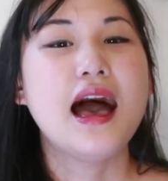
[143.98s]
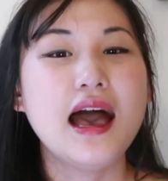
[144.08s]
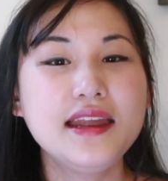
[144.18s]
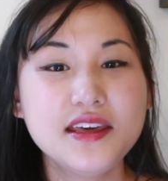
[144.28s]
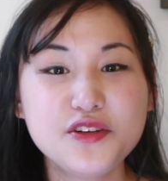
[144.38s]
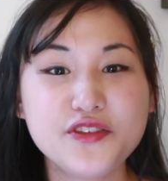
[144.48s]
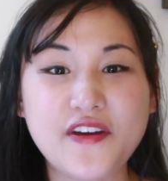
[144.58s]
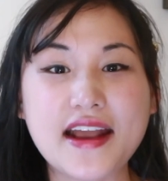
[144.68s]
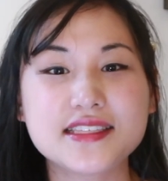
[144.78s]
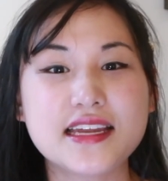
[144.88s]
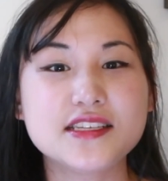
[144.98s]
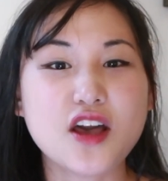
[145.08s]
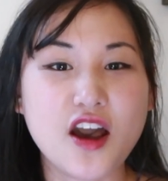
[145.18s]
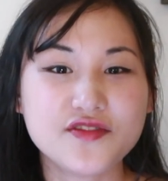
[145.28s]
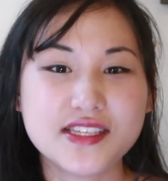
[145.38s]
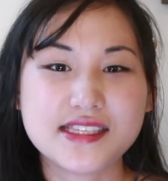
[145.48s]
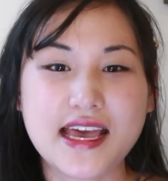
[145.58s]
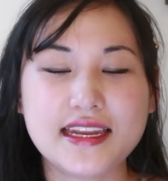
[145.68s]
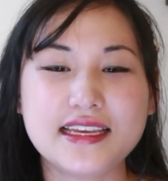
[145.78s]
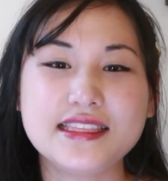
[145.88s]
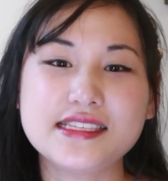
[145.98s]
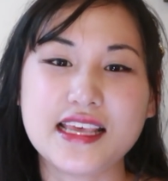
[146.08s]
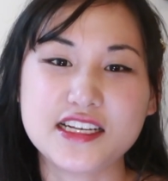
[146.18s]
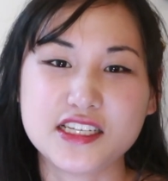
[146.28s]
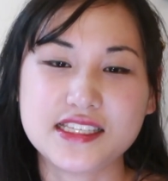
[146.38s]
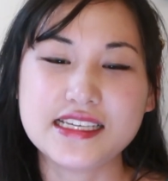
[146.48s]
Another fact that is often said in these legends